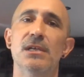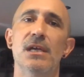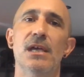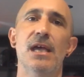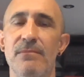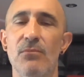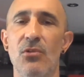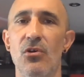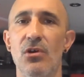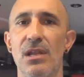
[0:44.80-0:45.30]

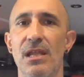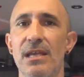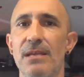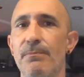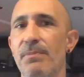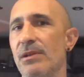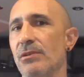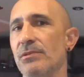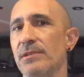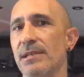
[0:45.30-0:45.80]
They're more like
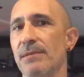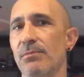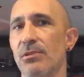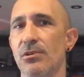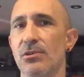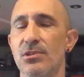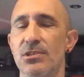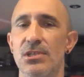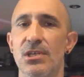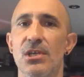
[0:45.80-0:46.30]
building
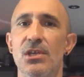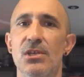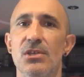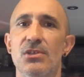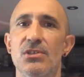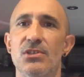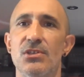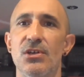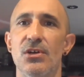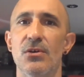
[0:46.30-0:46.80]
blocks.
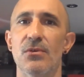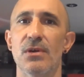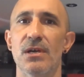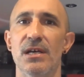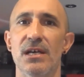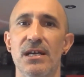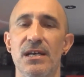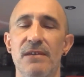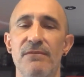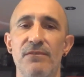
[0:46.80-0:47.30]
So
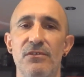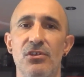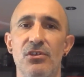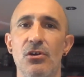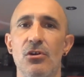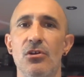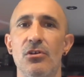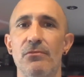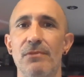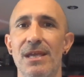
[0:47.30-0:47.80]
if you've
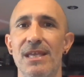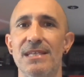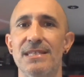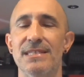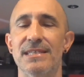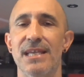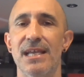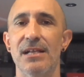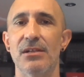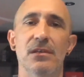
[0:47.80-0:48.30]
got
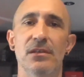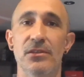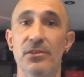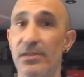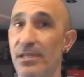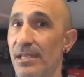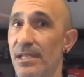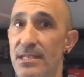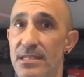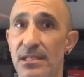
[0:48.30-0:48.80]
Grayscale, you
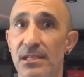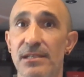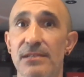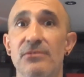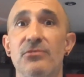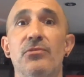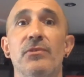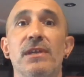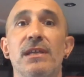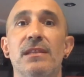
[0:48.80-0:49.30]
can easily
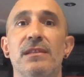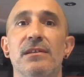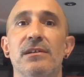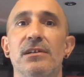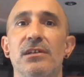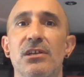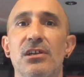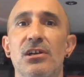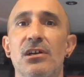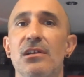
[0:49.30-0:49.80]
tweak
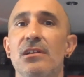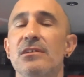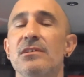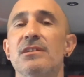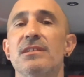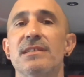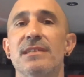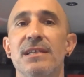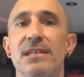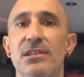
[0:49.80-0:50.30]
the
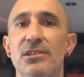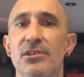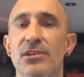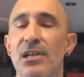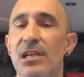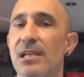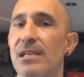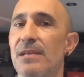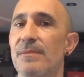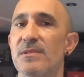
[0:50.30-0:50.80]
colors in your
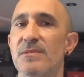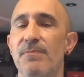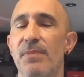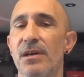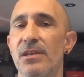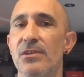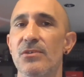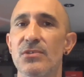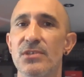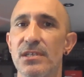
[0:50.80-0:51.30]
clips by
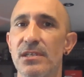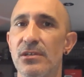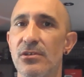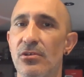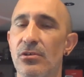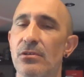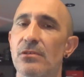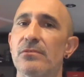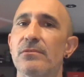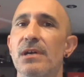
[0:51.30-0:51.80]
using
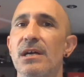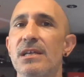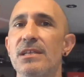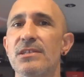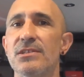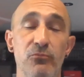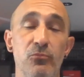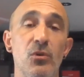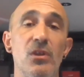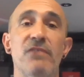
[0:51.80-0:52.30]

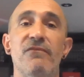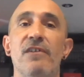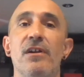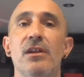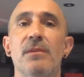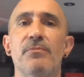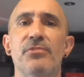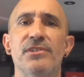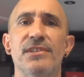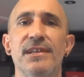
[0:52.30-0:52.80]
colorize with
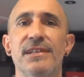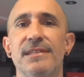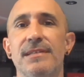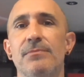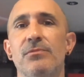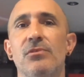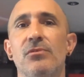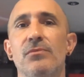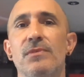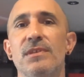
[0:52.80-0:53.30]
very
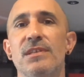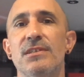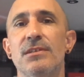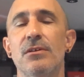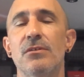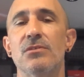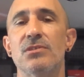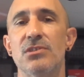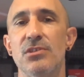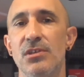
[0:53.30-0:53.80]
predictable
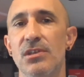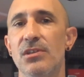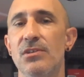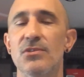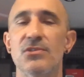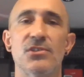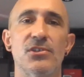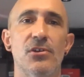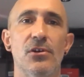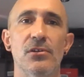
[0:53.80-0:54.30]
results. You can
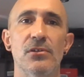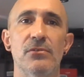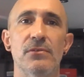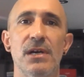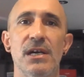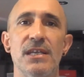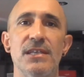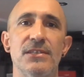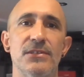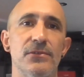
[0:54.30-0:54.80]
use
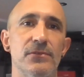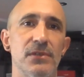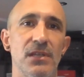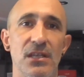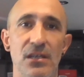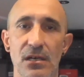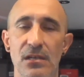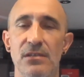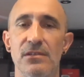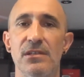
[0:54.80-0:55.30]
colorize on
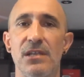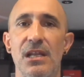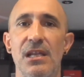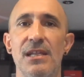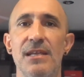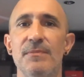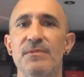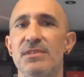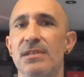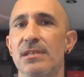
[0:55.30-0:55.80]
colored
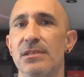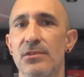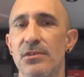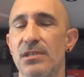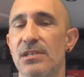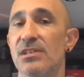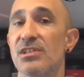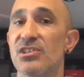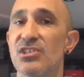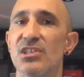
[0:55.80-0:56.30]
clips and you
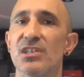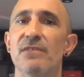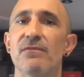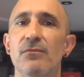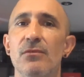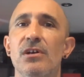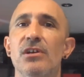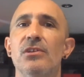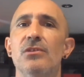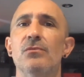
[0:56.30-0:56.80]
can achieve
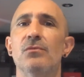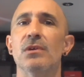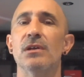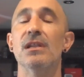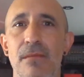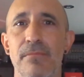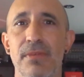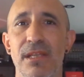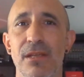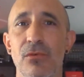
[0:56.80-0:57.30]
what you want,
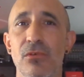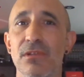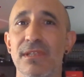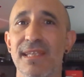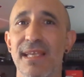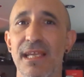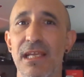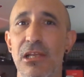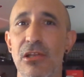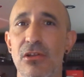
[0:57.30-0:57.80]
but it will
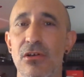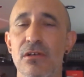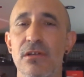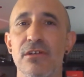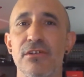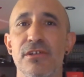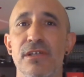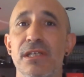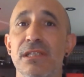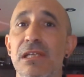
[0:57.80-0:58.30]
take
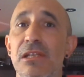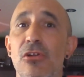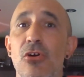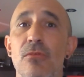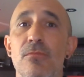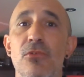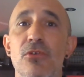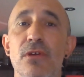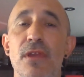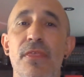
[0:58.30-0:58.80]
longer and a lot
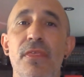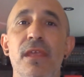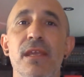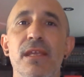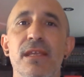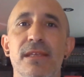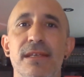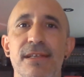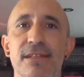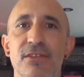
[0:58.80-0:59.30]
more
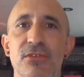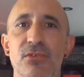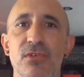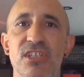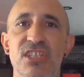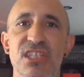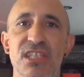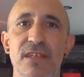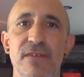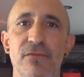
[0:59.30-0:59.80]
thinking to
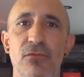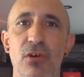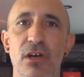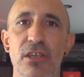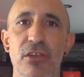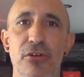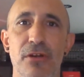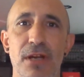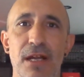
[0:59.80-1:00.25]
achieve what you're